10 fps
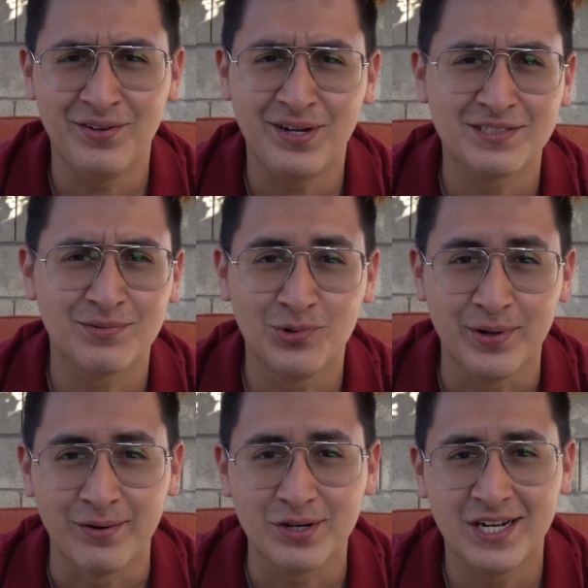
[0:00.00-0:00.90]
You get some cool
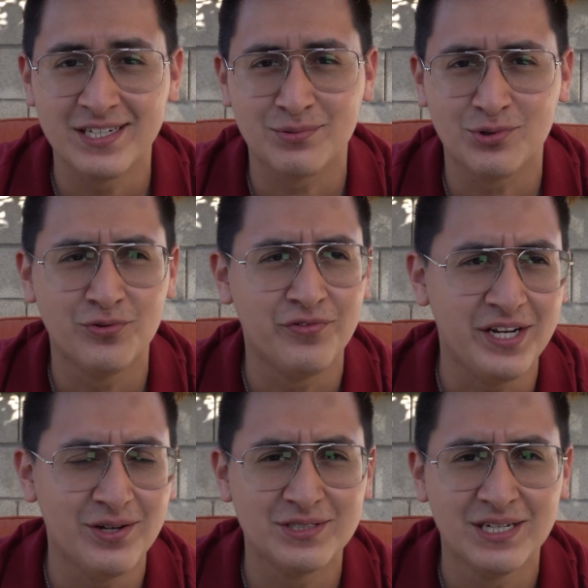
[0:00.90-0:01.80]
aerial shots, some cool
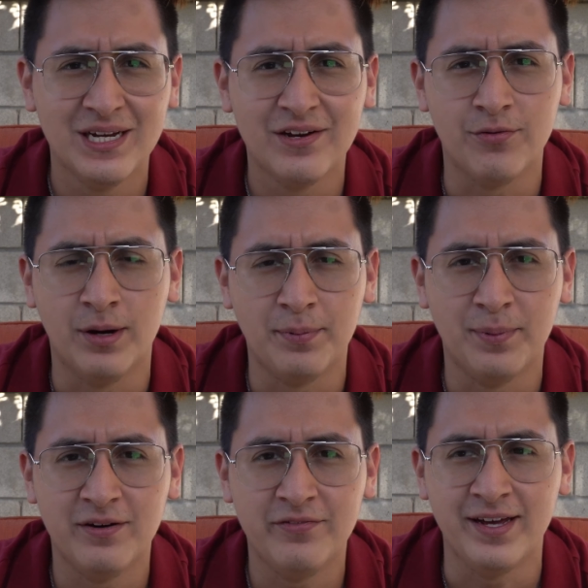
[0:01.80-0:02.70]
videos from up
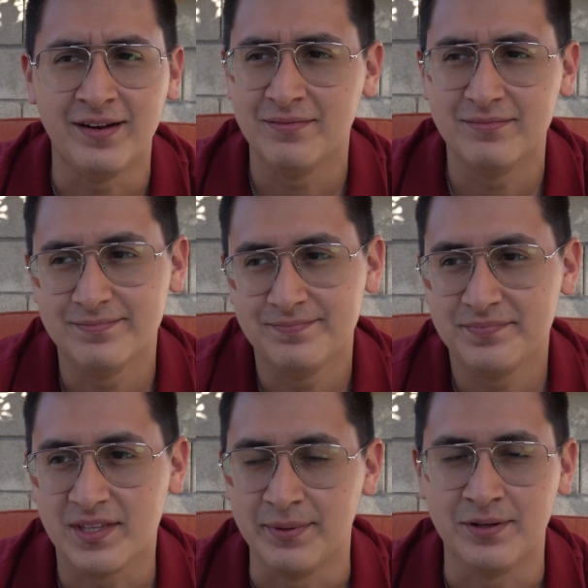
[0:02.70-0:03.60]
above, and
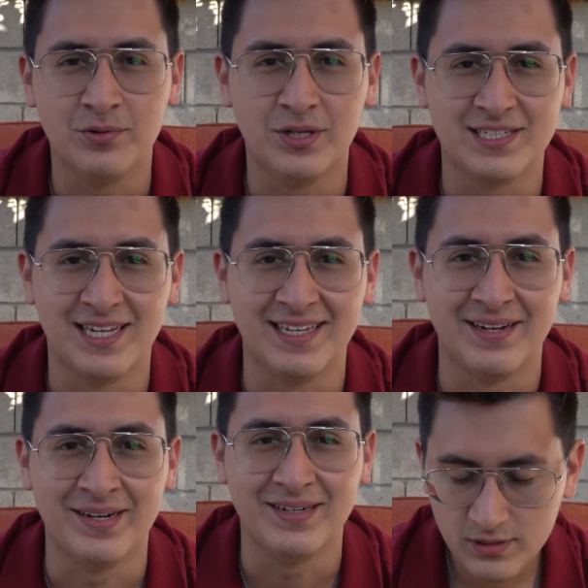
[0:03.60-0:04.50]
I mean, who doesn't like that,
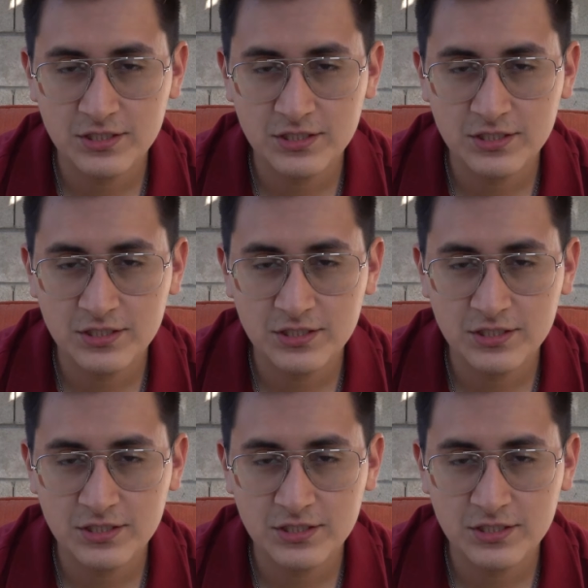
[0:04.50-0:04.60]
right?